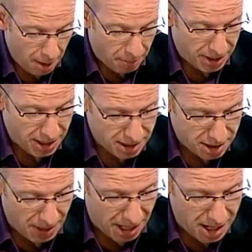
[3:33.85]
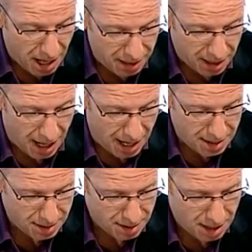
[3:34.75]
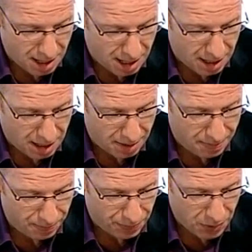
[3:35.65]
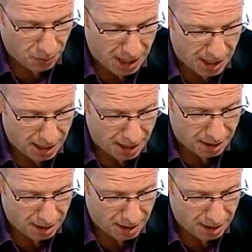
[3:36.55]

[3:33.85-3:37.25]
But this is about another case where